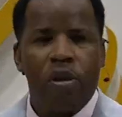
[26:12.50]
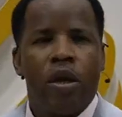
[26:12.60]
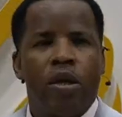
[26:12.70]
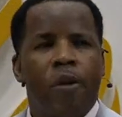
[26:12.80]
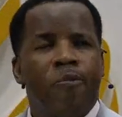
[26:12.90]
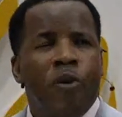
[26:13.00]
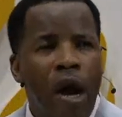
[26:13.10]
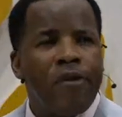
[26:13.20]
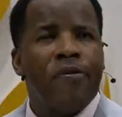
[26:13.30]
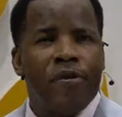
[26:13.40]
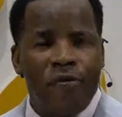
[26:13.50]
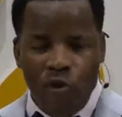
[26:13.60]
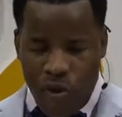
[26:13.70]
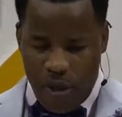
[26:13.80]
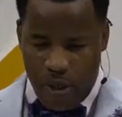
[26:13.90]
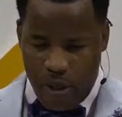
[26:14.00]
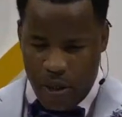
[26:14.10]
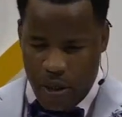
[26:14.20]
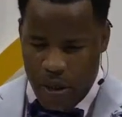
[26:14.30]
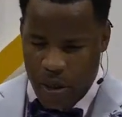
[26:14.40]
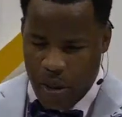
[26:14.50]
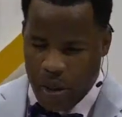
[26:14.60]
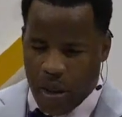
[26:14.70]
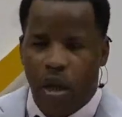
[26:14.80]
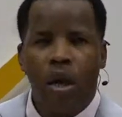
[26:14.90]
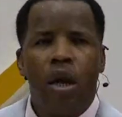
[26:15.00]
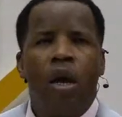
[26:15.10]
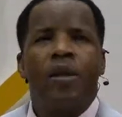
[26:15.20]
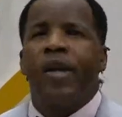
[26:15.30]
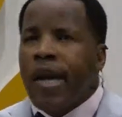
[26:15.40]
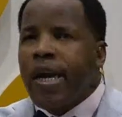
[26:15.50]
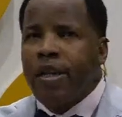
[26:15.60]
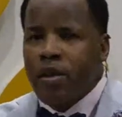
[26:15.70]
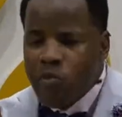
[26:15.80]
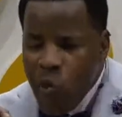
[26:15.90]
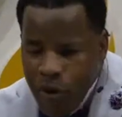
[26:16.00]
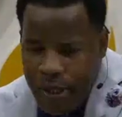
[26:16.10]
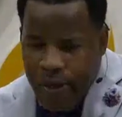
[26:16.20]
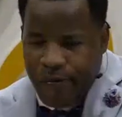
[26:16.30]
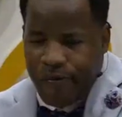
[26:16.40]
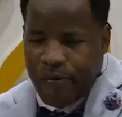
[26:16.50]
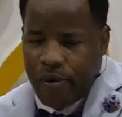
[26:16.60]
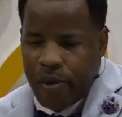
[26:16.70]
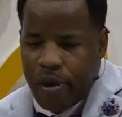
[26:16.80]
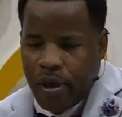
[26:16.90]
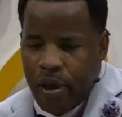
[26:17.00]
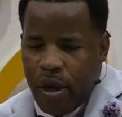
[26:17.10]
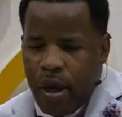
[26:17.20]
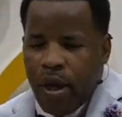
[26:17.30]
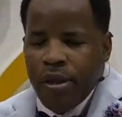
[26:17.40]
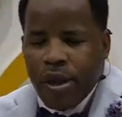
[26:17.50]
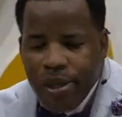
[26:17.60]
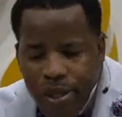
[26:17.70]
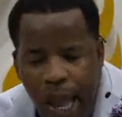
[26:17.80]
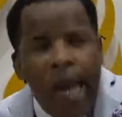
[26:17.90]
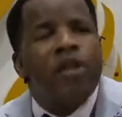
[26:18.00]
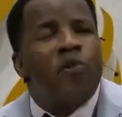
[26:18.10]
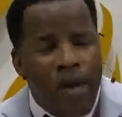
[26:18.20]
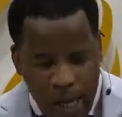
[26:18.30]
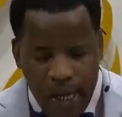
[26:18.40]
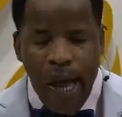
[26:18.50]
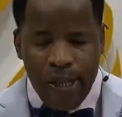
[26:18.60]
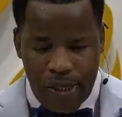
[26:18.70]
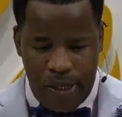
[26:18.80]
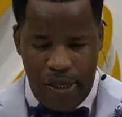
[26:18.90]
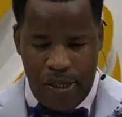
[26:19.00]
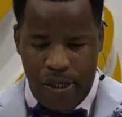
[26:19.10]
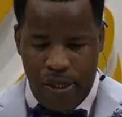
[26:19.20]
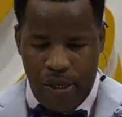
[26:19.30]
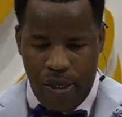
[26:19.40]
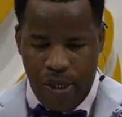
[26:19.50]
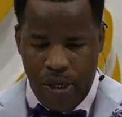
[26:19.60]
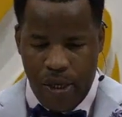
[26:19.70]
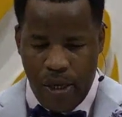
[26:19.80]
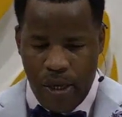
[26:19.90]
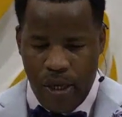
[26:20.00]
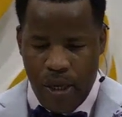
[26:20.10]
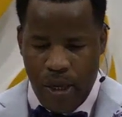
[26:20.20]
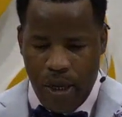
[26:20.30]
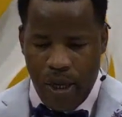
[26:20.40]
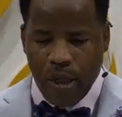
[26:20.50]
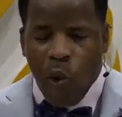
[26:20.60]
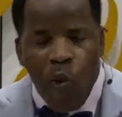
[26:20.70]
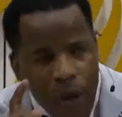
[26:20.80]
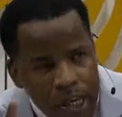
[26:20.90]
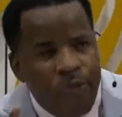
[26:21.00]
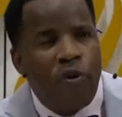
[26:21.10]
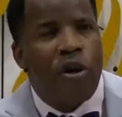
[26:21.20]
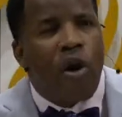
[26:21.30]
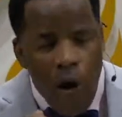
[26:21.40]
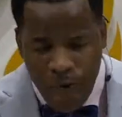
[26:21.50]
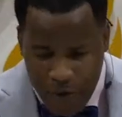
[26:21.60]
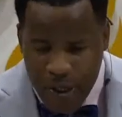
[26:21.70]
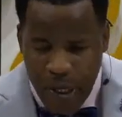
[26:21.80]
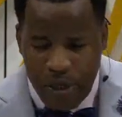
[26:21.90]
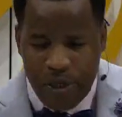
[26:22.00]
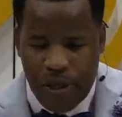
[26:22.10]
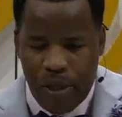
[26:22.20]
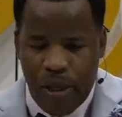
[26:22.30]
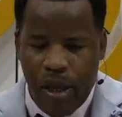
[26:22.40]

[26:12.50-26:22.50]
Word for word: the private viewing, the hidden motive, the sideways glances, the whisper conversation,